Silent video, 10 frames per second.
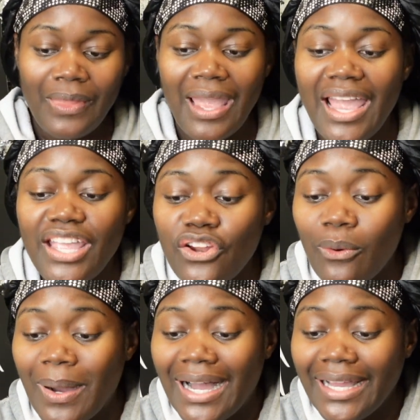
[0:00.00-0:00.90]
And you know
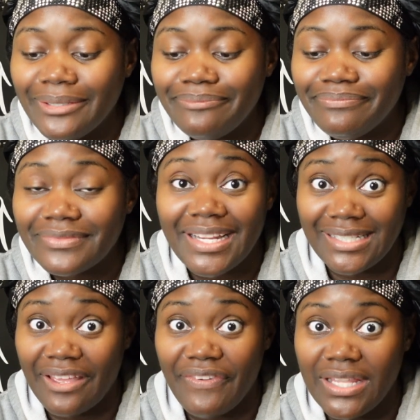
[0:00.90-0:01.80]
why? Because
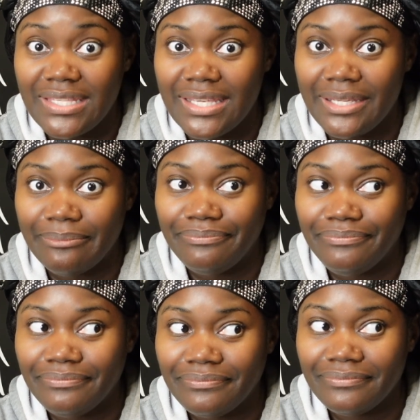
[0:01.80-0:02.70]
I fell asleep.
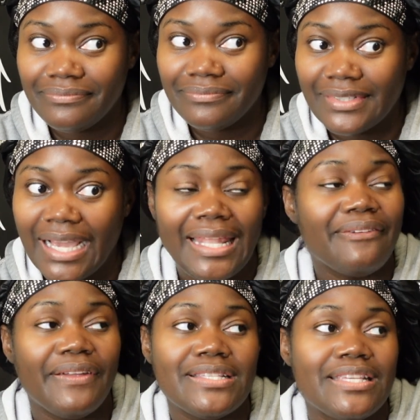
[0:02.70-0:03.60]
I
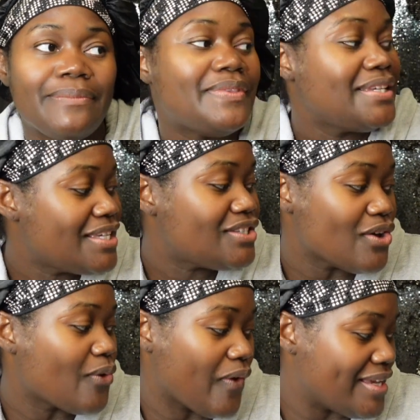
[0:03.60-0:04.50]
fell asleep. This is
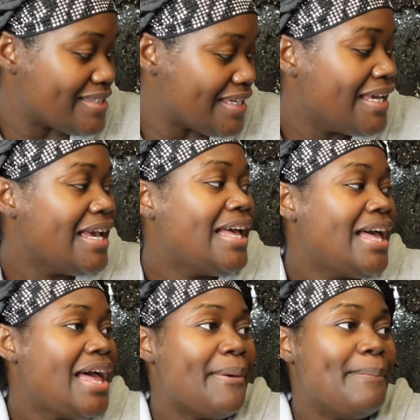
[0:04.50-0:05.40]
so crazy.
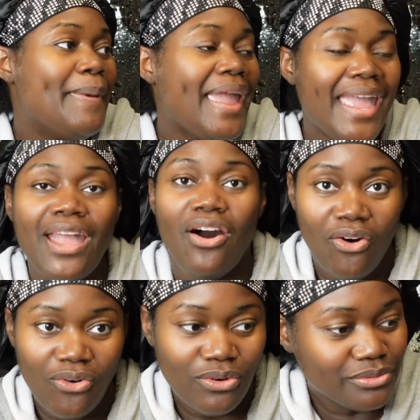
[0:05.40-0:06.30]
Being
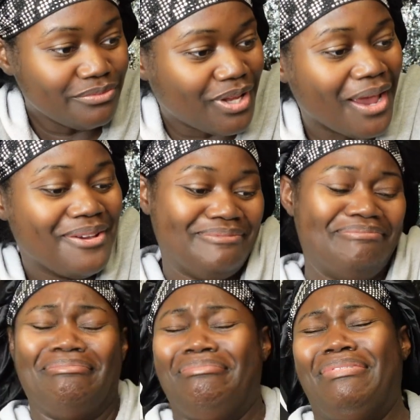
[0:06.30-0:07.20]
old,
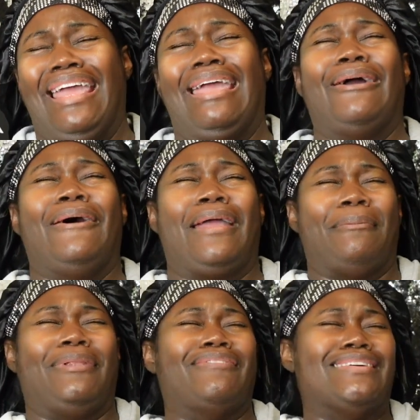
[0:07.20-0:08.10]
I can't
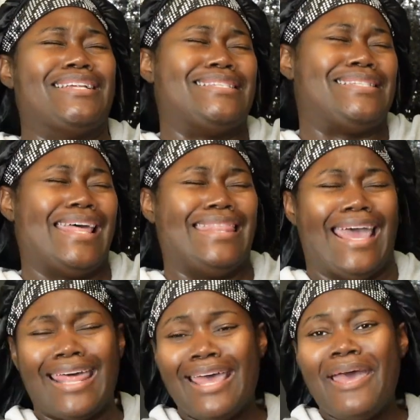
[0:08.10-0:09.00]
believe I just said
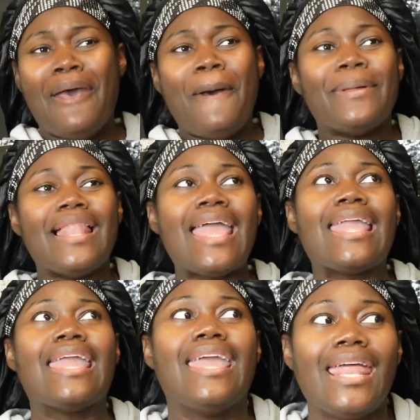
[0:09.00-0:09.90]
that. But
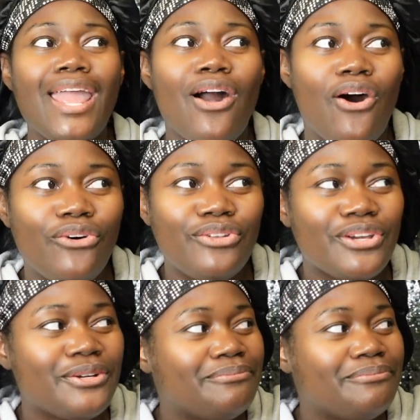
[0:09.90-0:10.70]
like getting older,